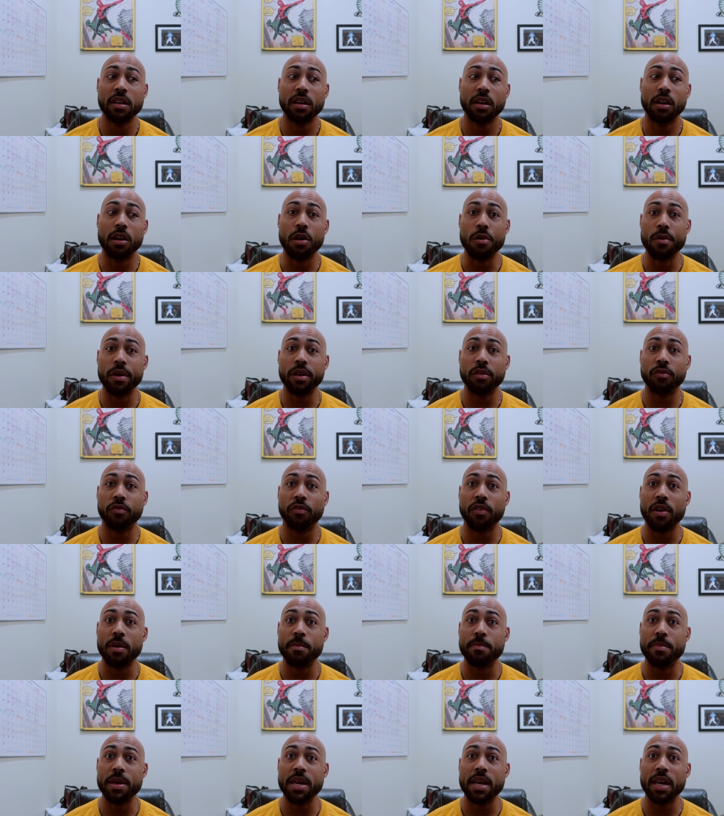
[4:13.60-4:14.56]
Going
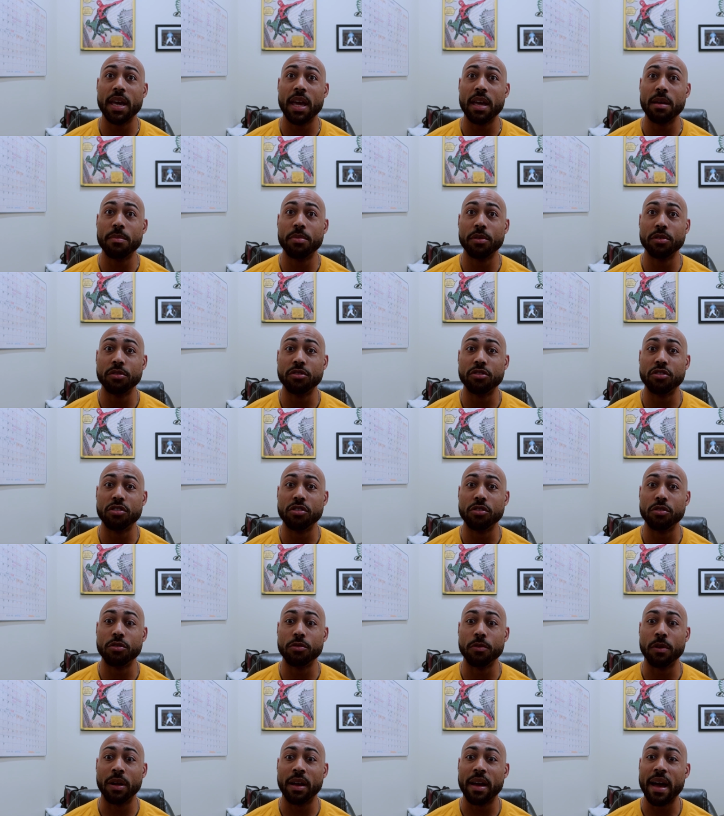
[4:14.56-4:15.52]
from being able
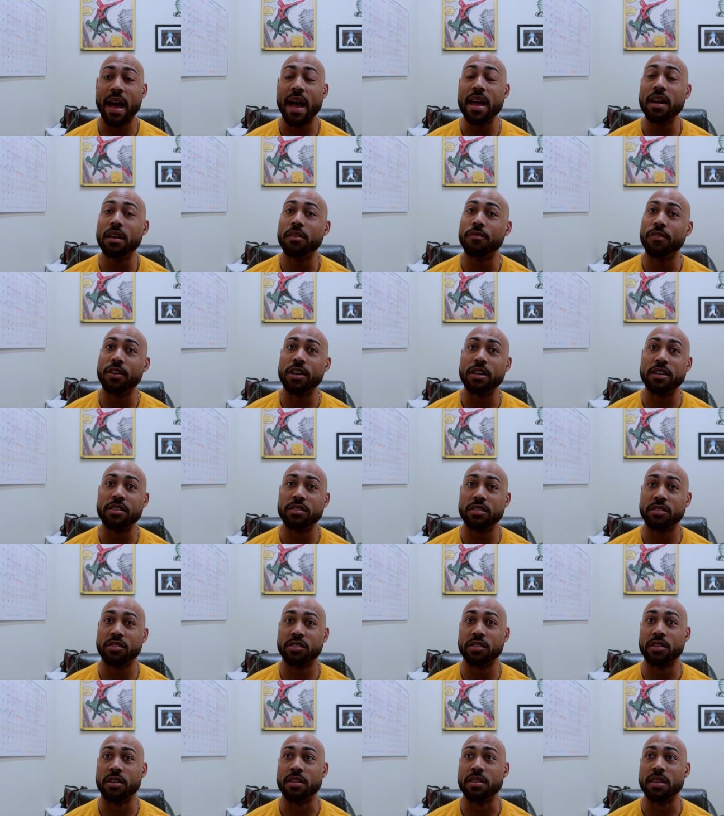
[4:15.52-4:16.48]
to kind of hear
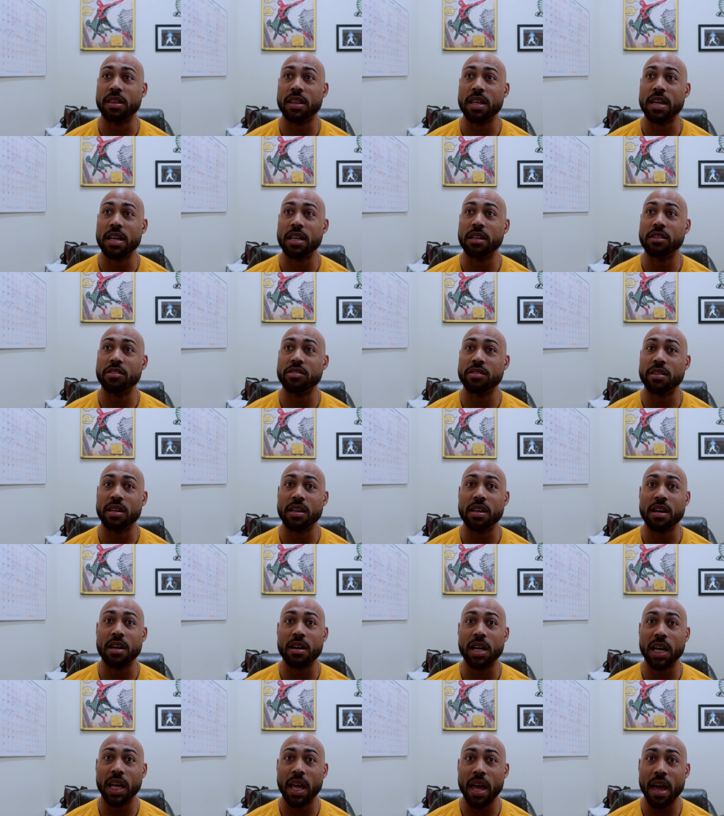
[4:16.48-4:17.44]
certain things to
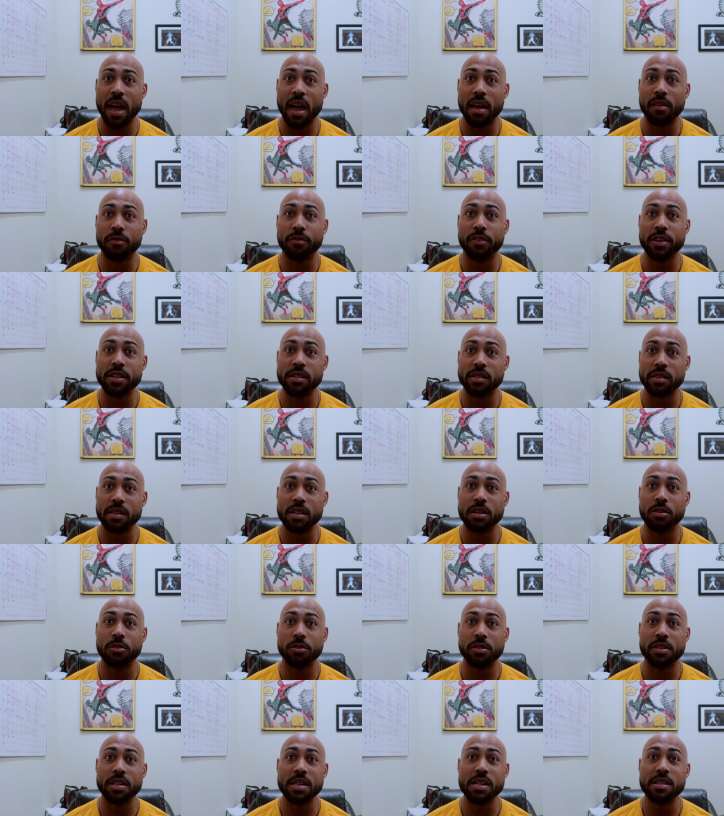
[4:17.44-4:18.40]
hearing every
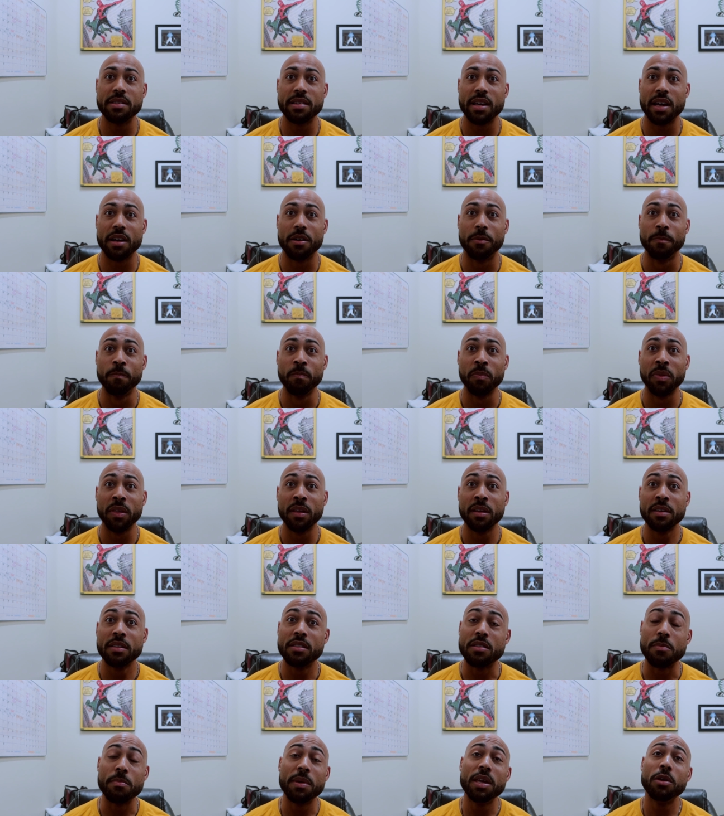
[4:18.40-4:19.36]
single detail,
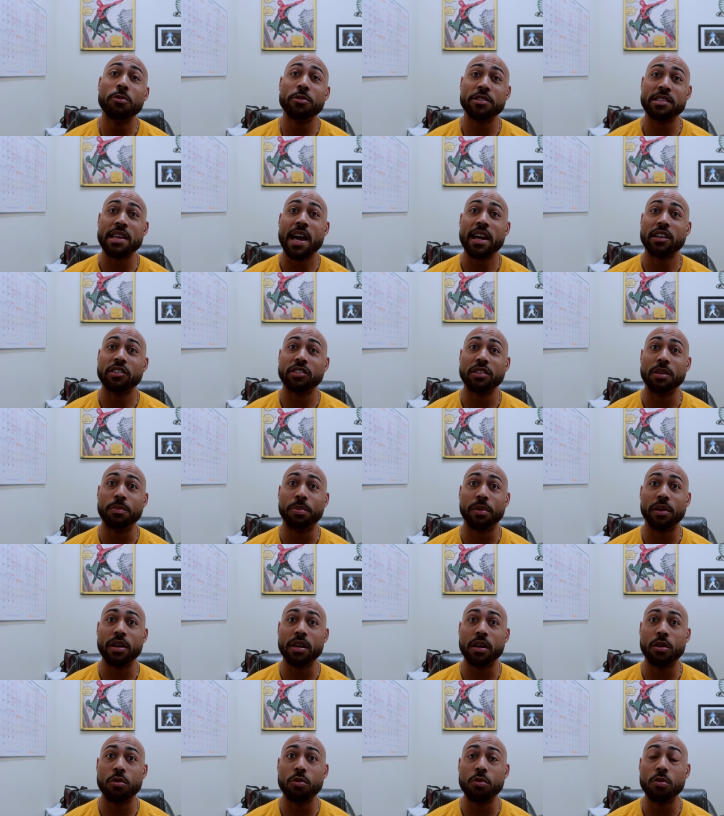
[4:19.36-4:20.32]
to me was actually
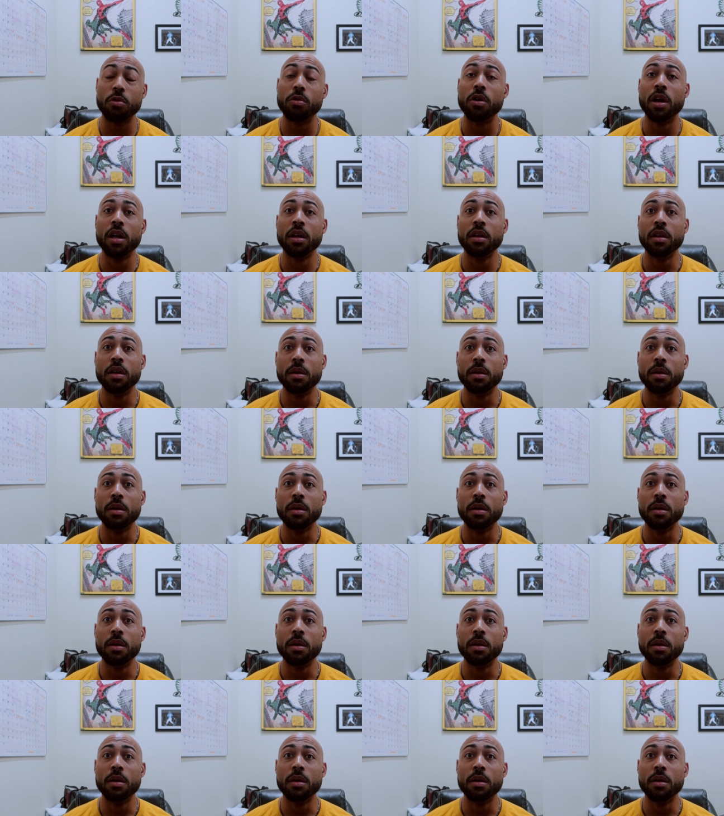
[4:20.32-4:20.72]
pretty cool.